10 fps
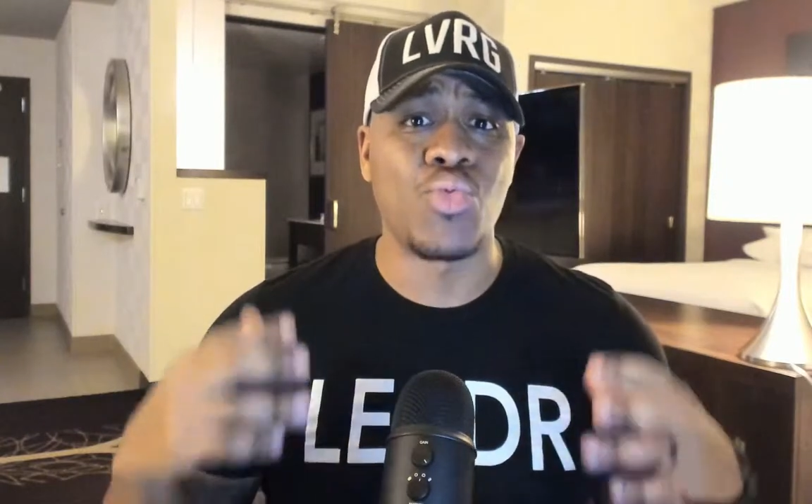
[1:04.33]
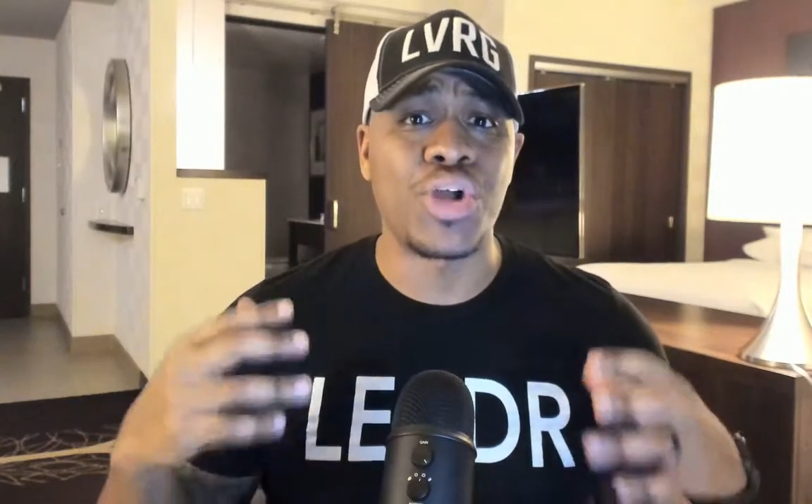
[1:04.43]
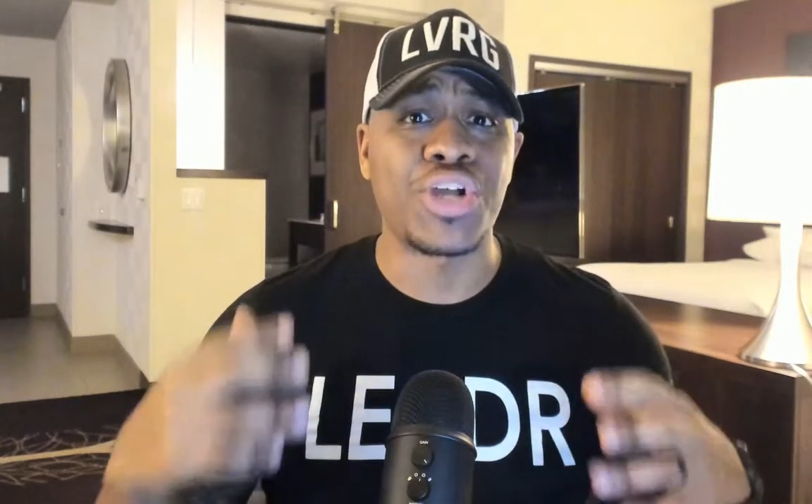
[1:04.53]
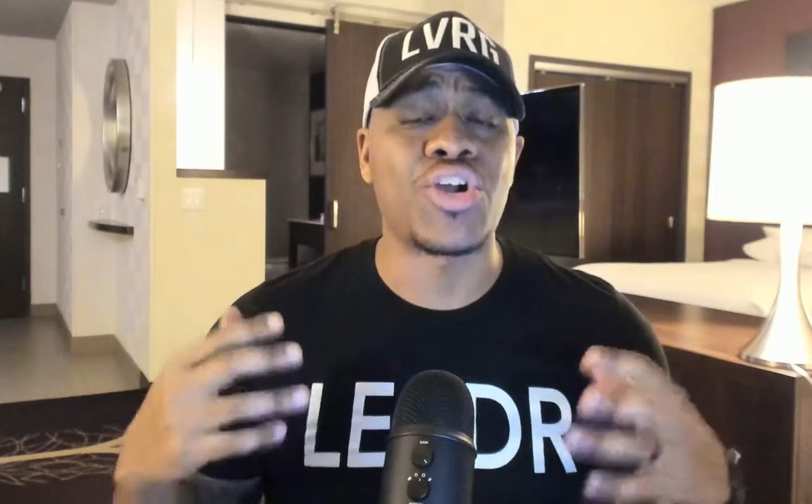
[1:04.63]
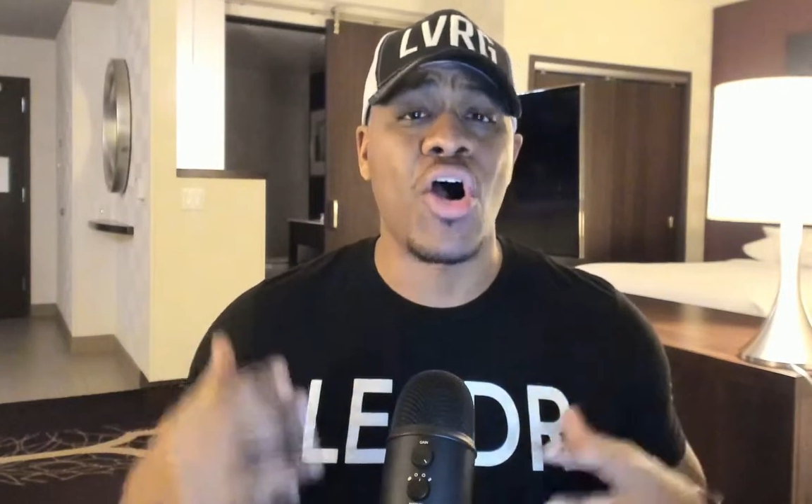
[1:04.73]

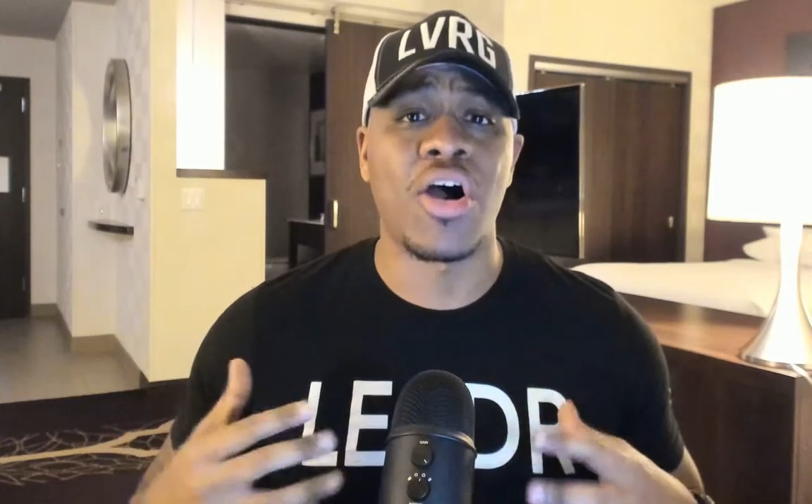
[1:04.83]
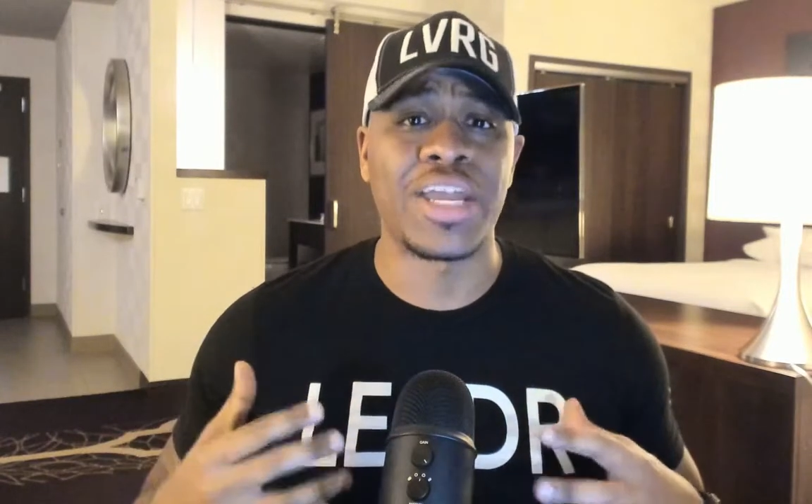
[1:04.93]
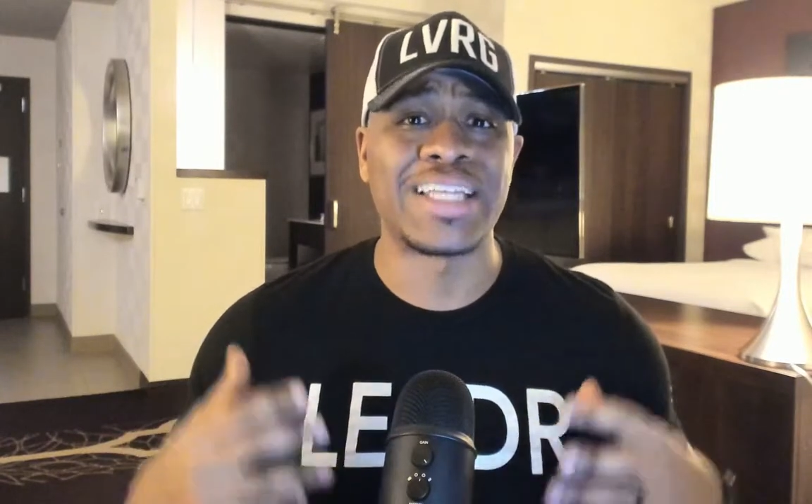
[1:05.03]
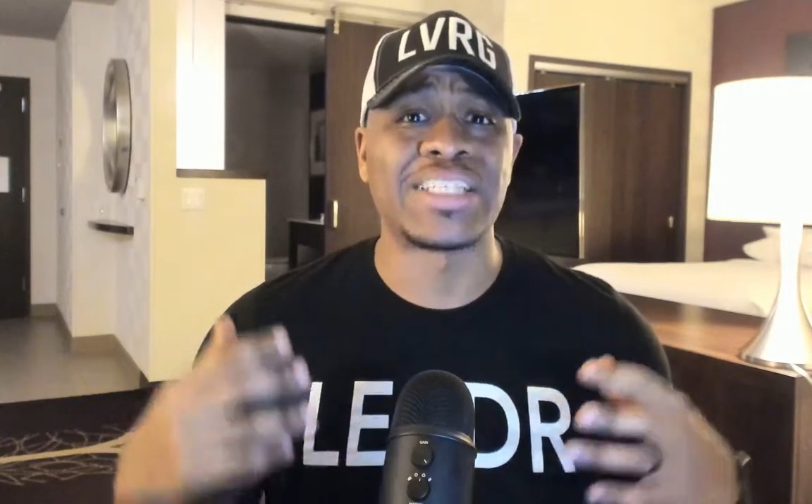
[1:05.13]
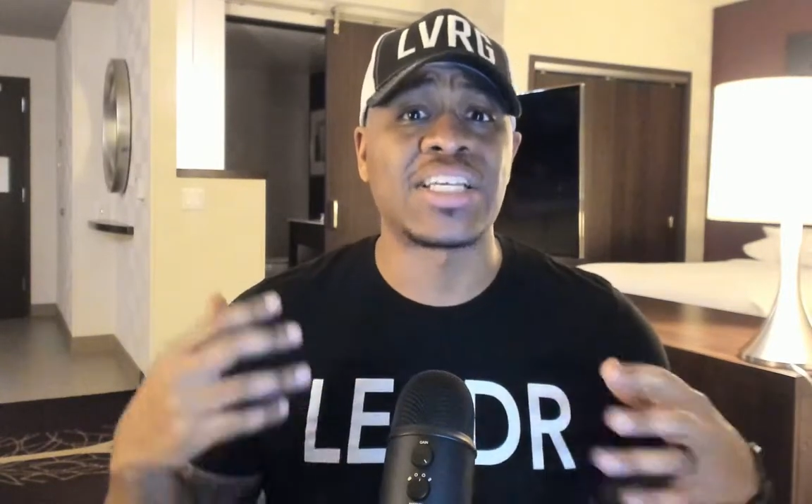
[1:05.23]
where your
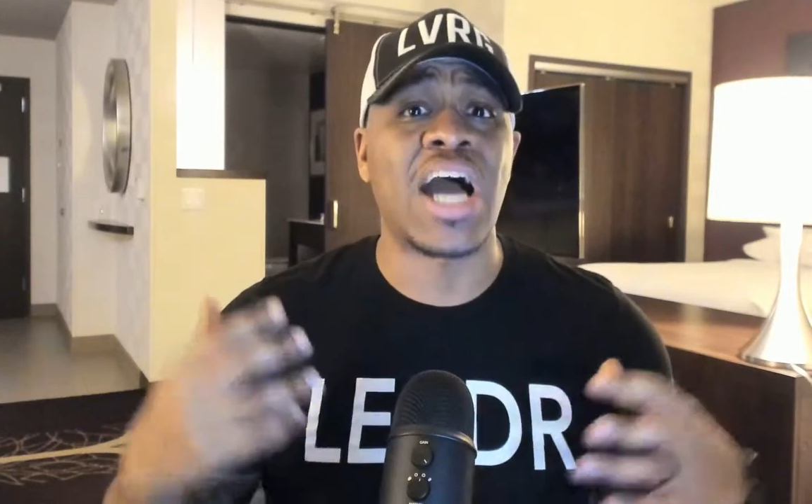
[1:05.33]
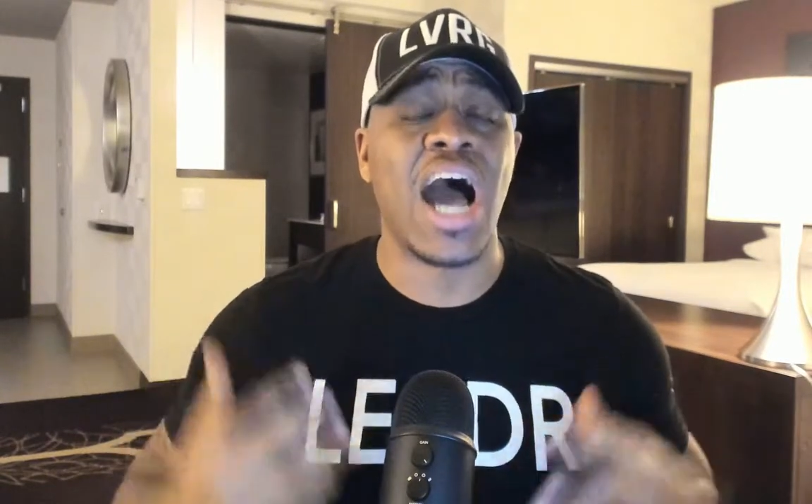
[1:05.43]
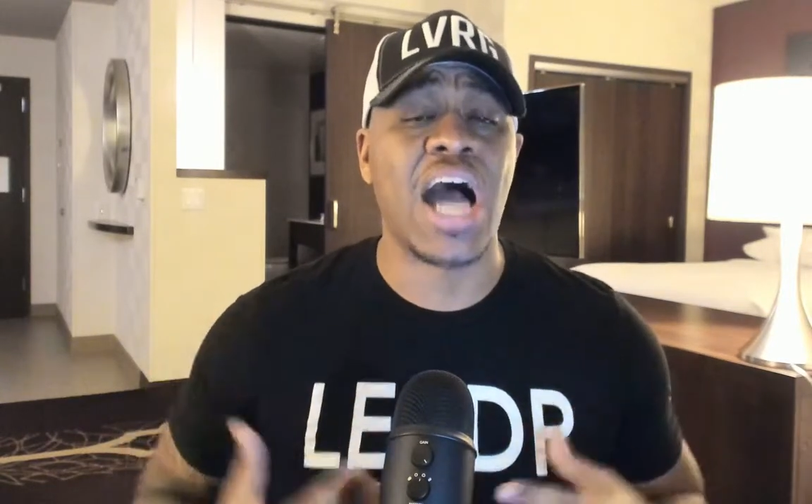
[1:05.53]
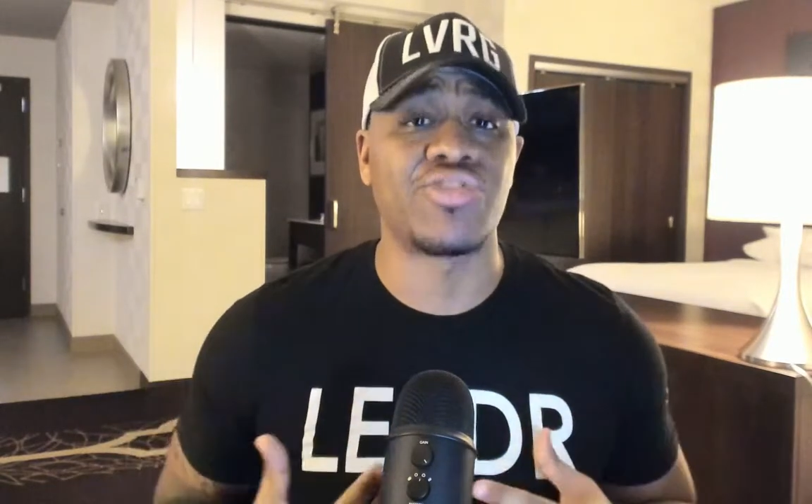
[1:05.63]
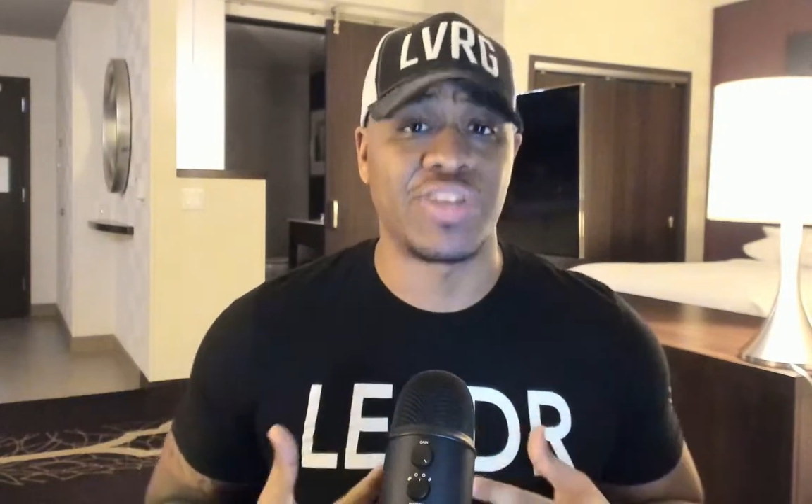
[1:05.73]
audience
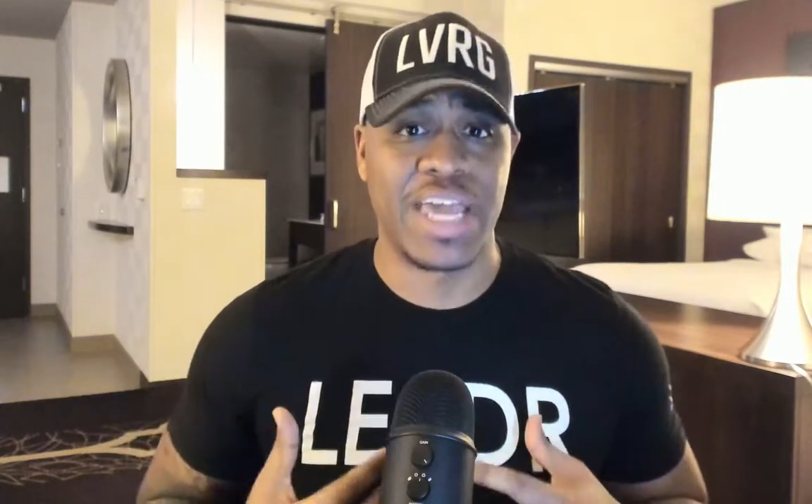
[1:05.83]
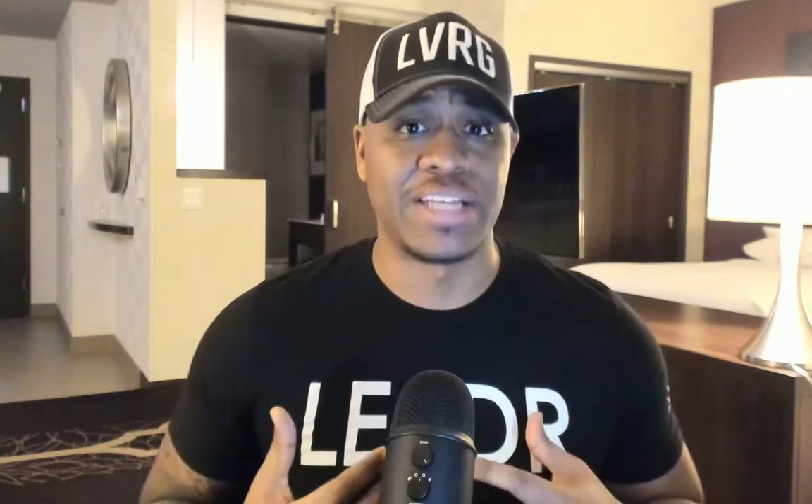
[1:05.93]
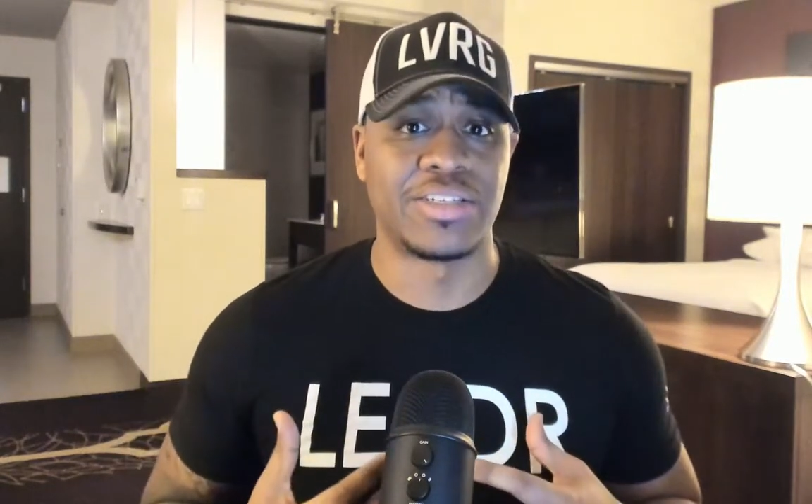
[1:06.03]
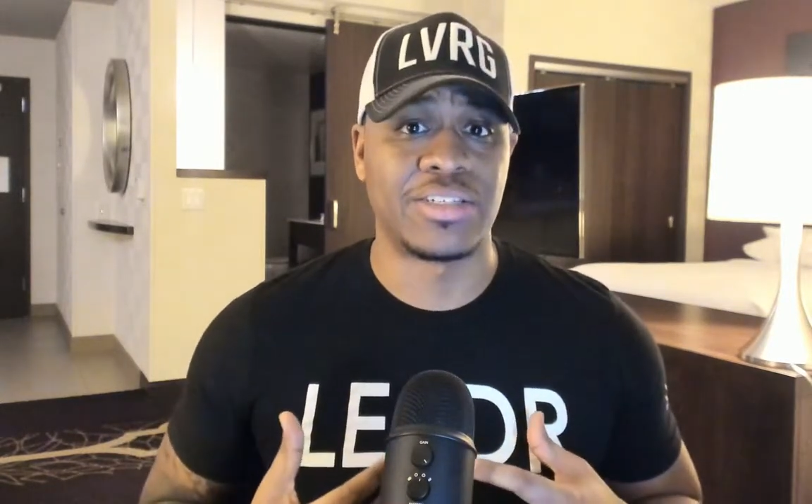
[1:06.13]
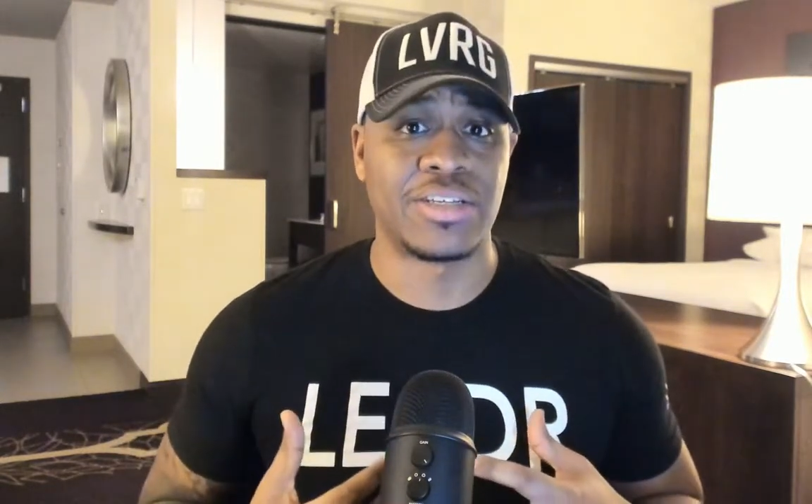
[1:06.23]

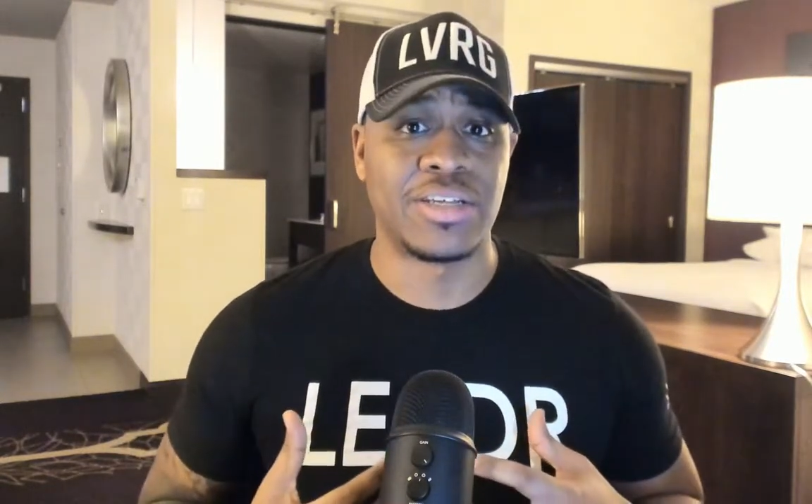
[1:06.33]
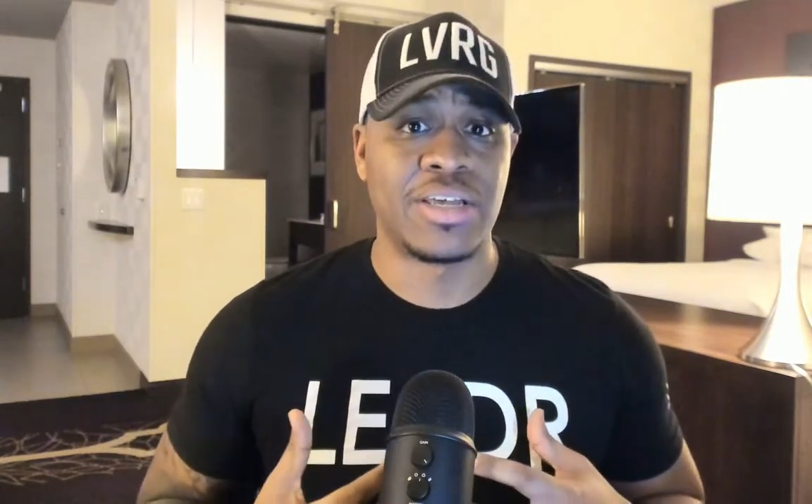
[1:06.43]
congregates.